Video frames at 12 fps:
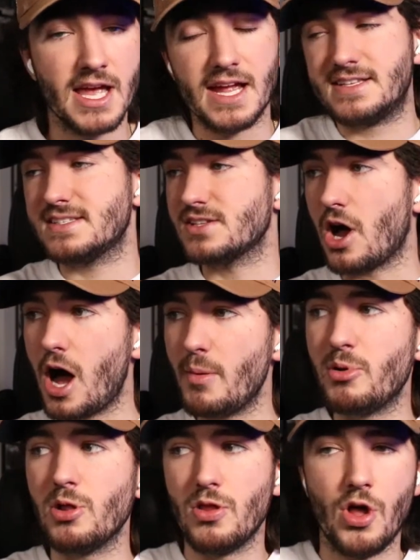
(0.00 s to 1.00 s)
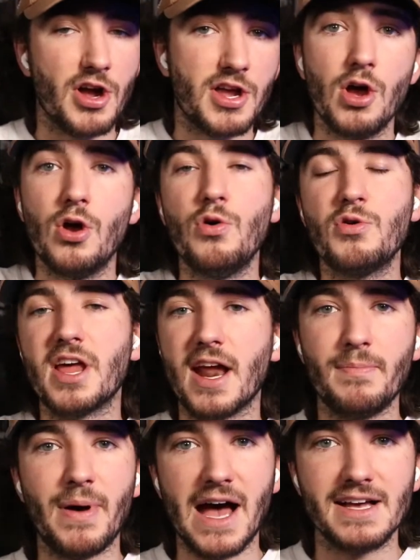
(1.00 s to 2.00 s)
It's stop, look, who can I
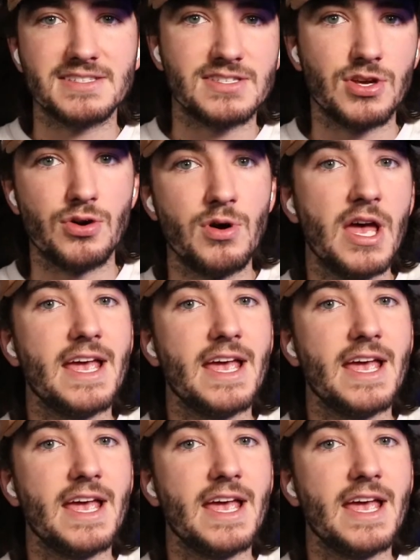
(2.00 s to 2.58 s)
pass to?